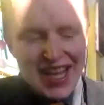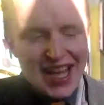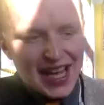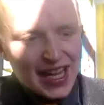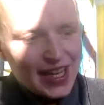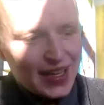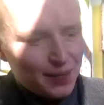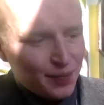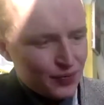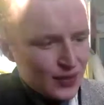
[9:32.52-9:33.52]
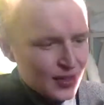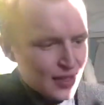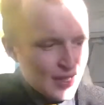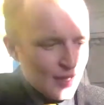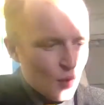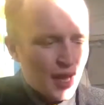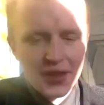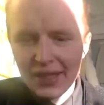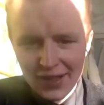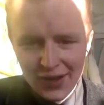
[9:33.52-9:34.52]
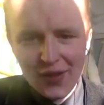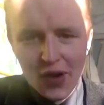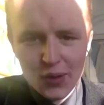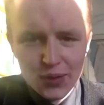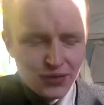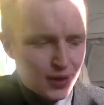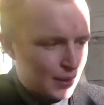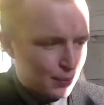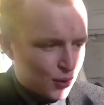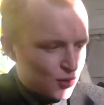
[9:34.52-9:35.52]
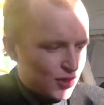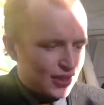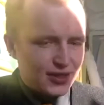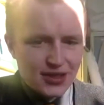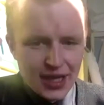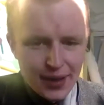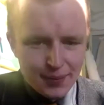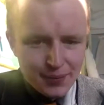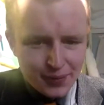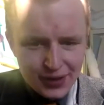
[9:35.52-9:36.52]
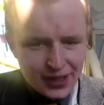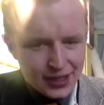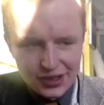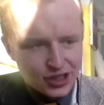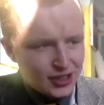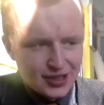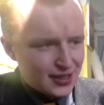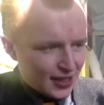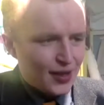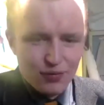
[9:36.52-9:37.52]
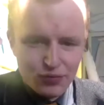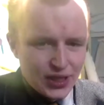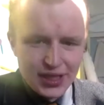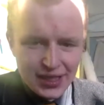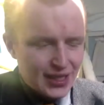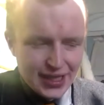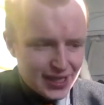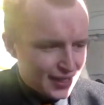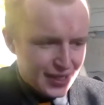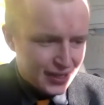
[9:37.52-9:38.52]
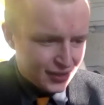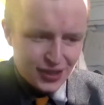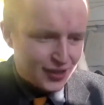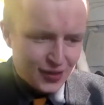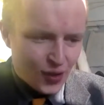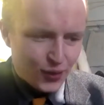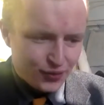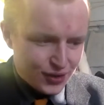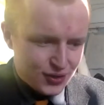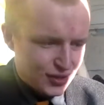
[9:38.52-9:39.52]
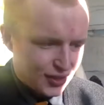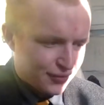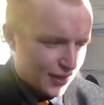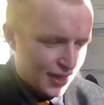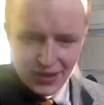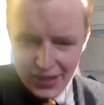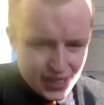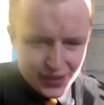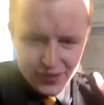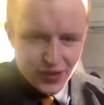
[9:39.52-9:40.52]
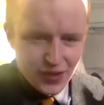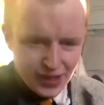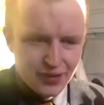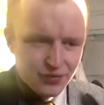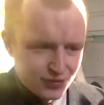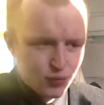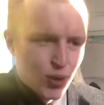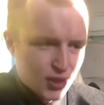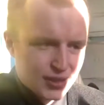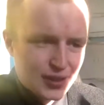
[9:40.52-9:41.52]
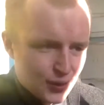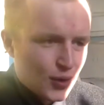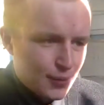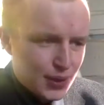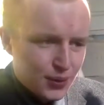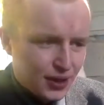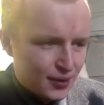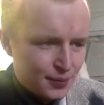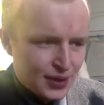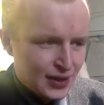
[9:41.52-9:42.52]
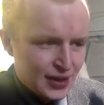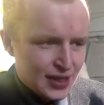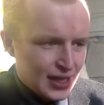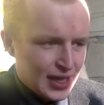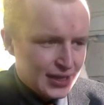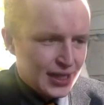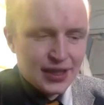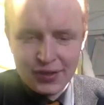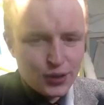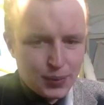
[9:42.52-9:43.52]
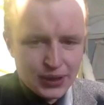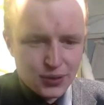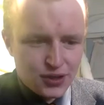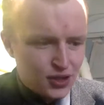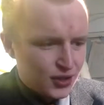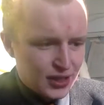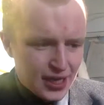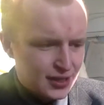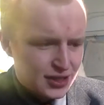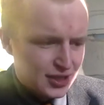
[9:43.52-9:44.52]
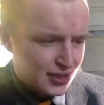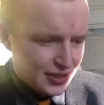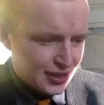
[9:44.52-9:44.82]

Um, well, I think Awkward Family Portraits. I'm just really into all of their stuff, and yeah, I've worked quite a bit with them, and yeah, good pals with Julian, and just